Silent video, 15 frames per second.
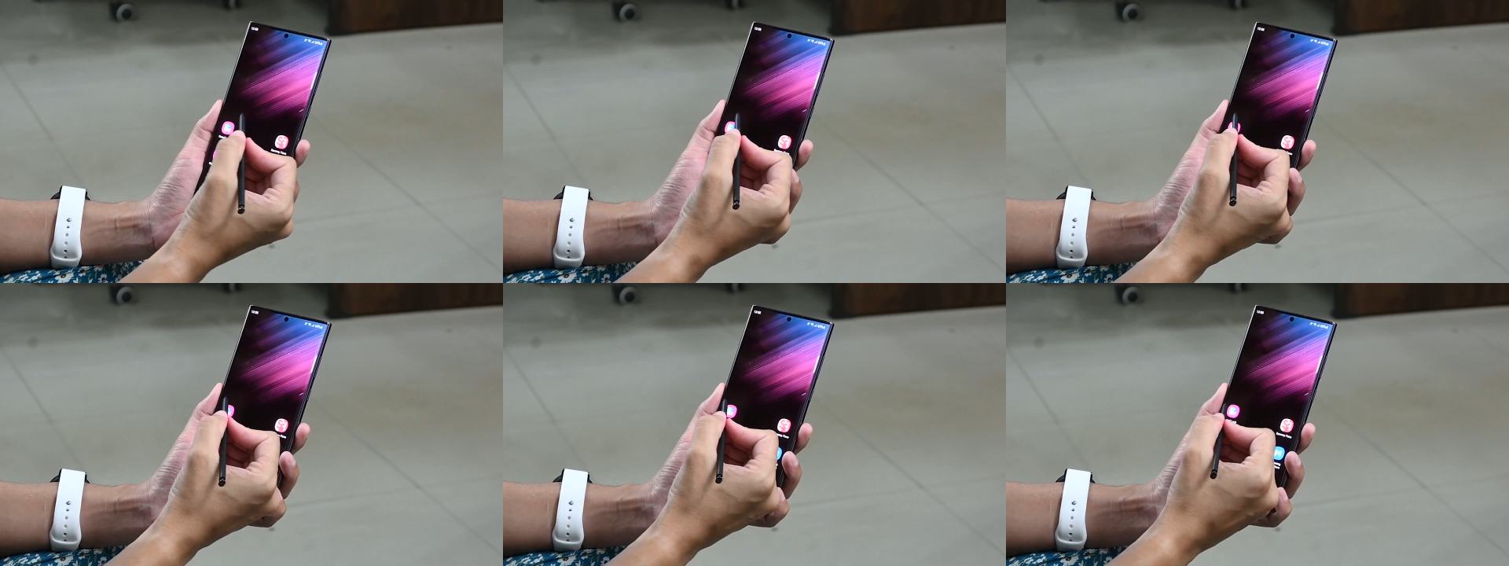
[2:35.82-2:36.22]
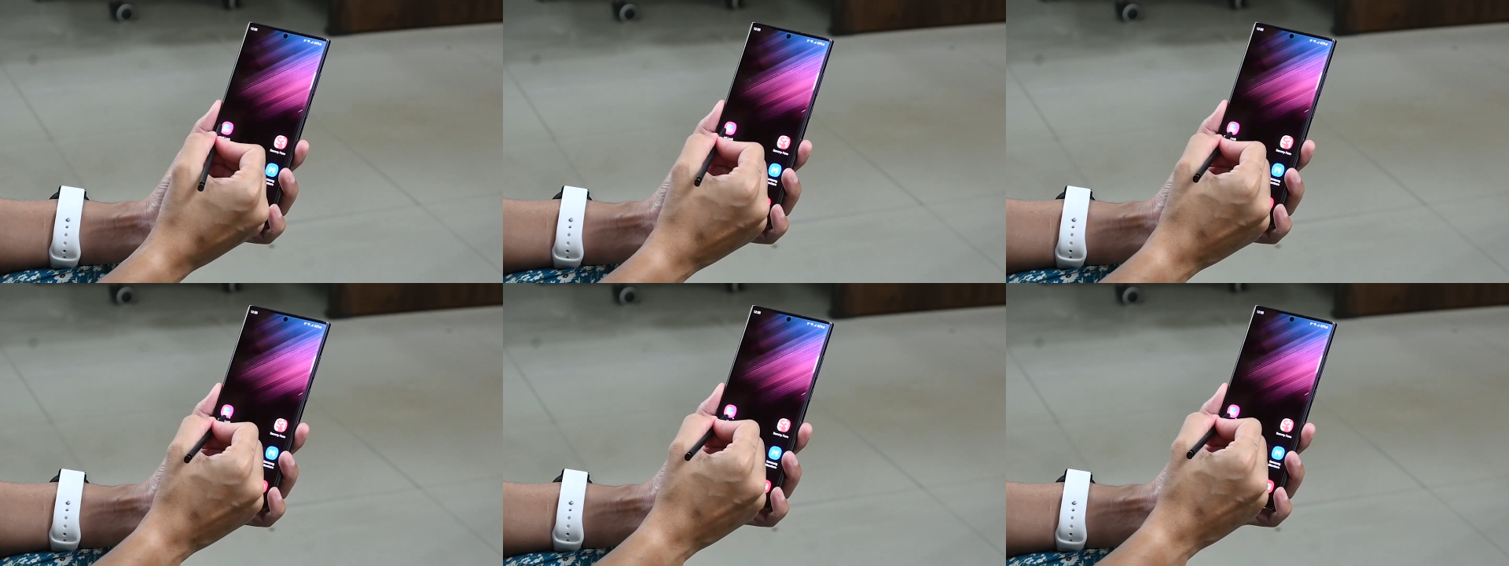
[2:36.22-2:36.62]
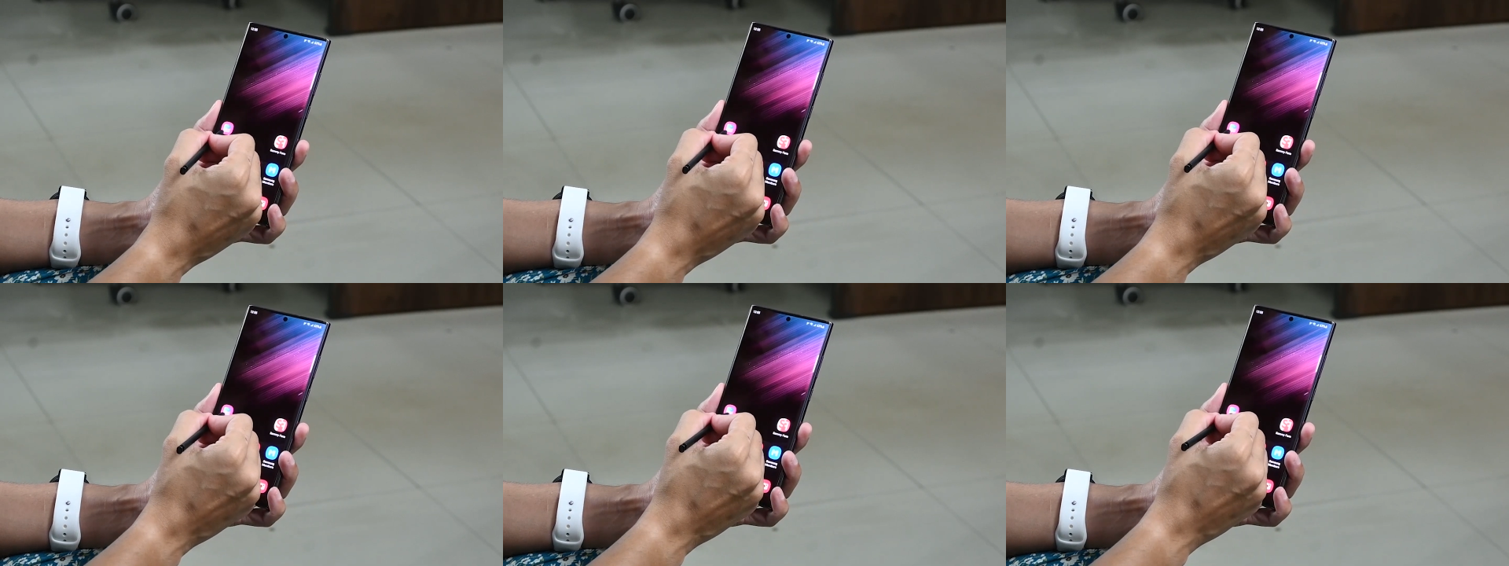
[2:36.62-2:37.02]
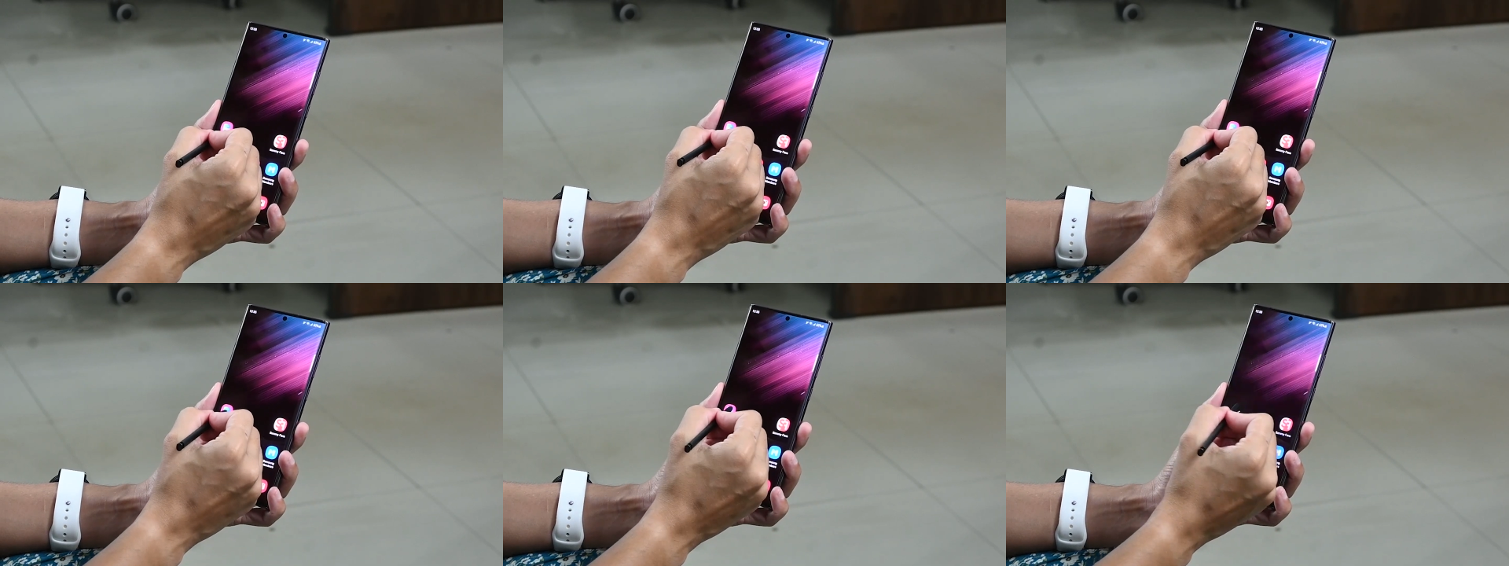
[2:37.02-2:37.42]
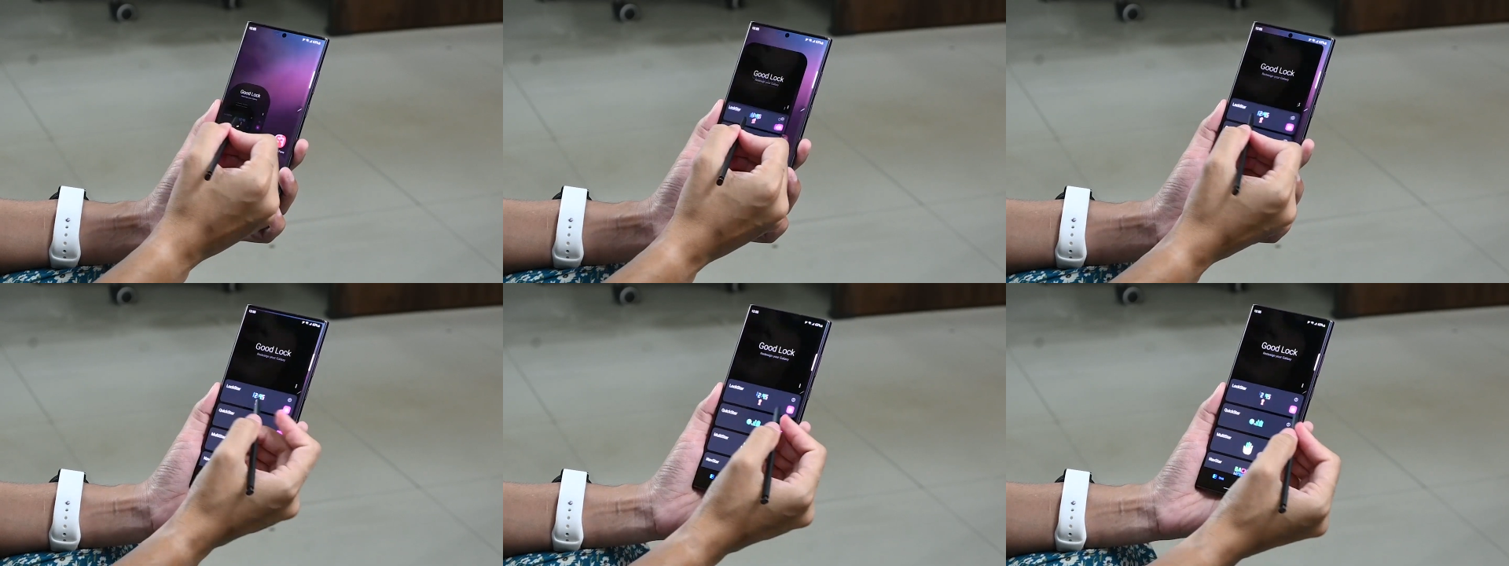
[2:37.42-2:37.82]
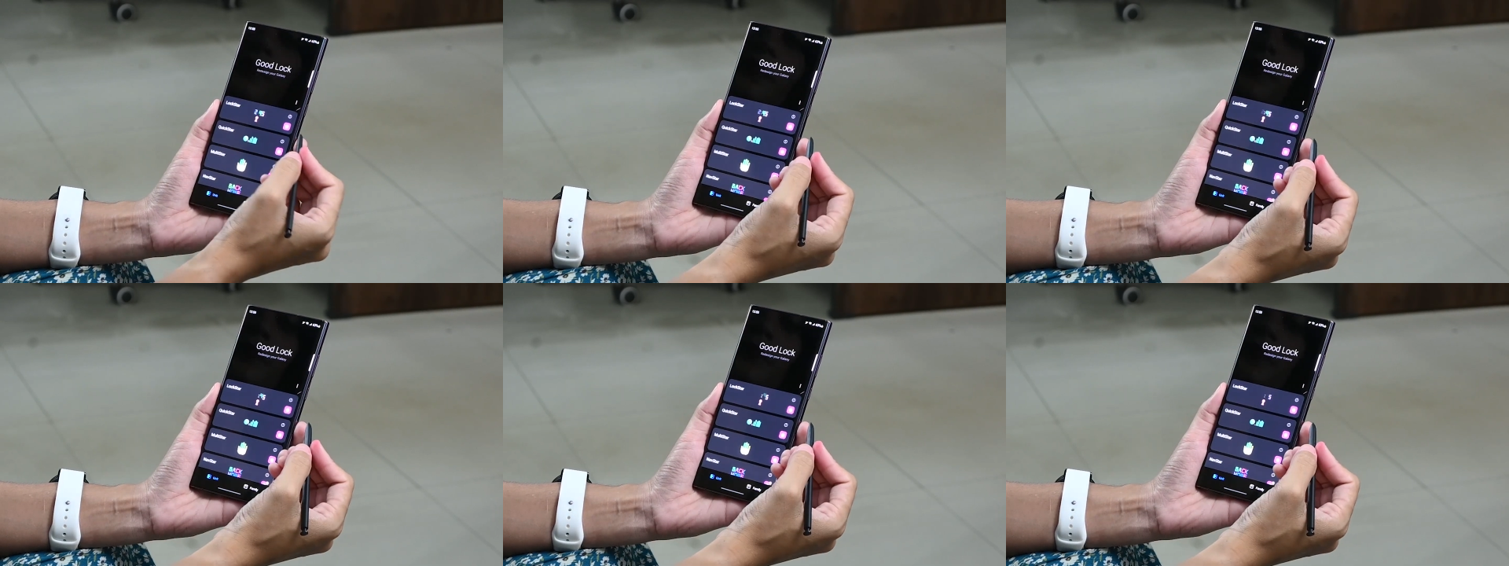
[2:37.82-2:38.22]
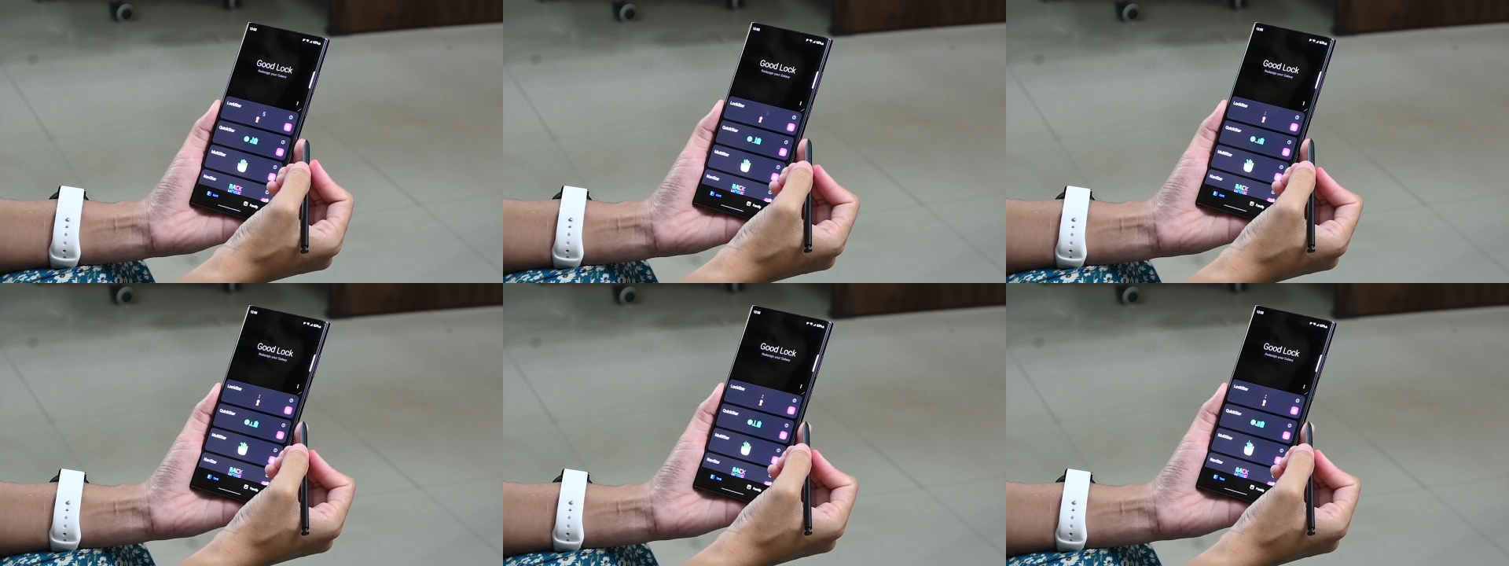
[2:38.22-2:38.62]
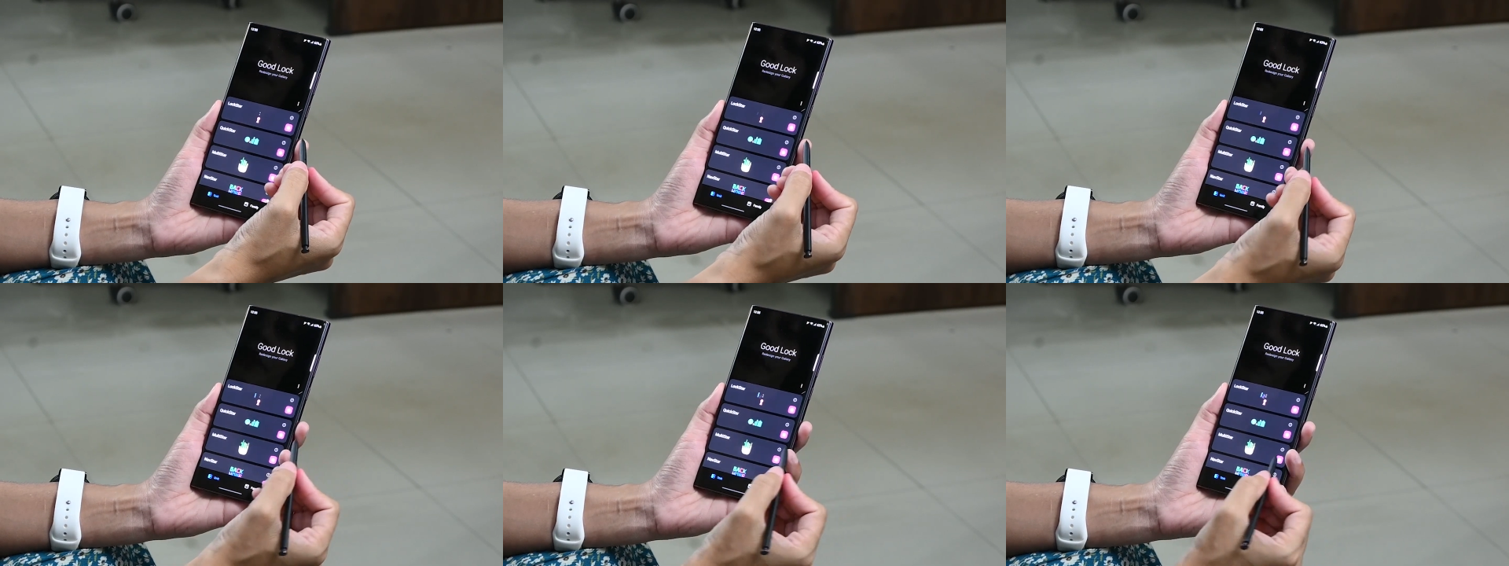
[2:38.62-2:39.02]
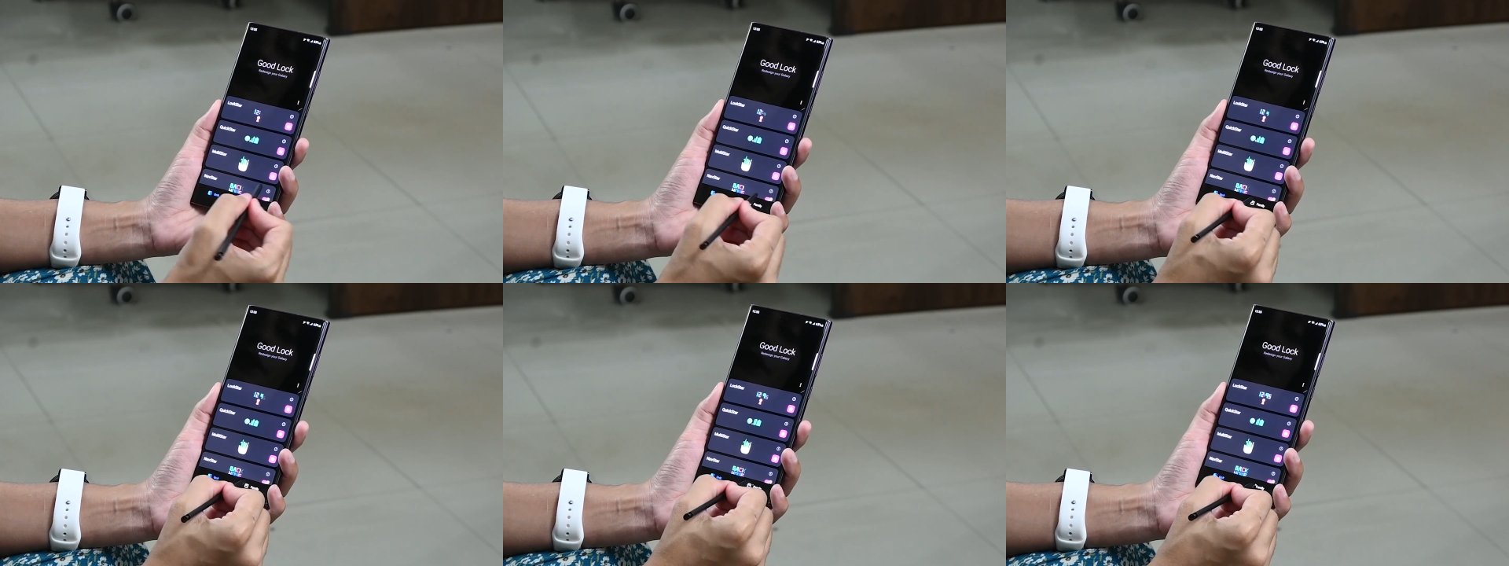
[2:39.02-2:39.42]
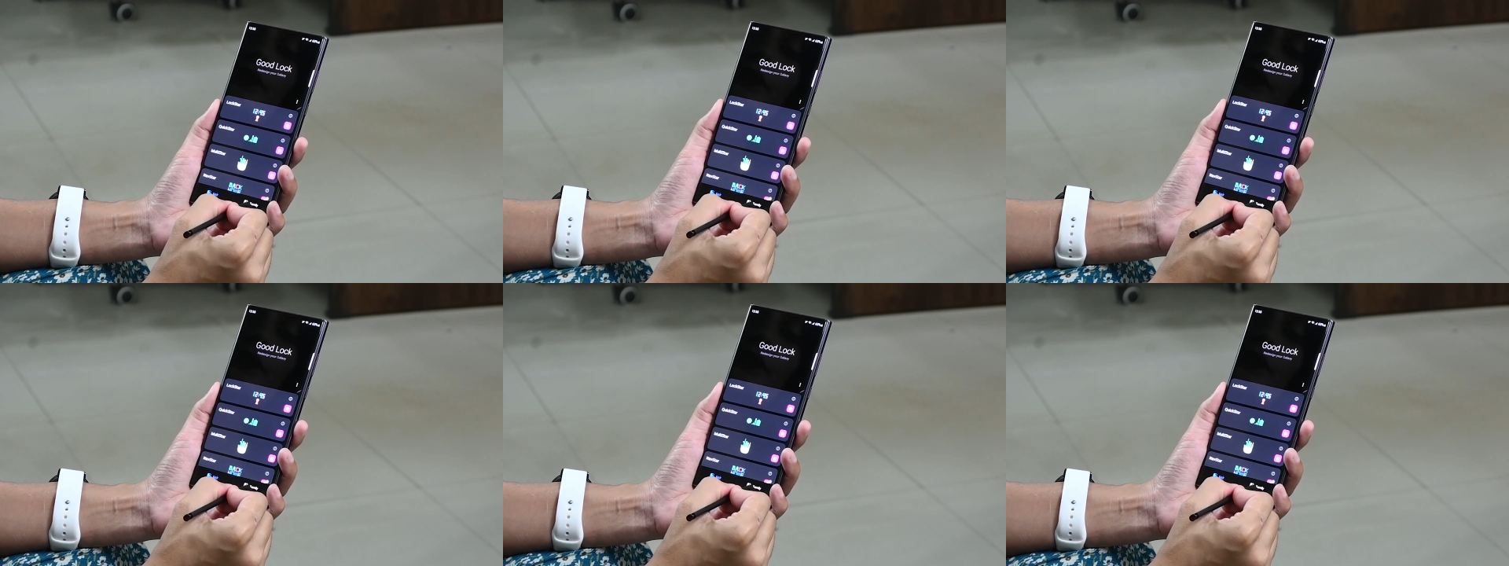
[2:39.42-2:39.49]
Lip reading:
(no speaker visible)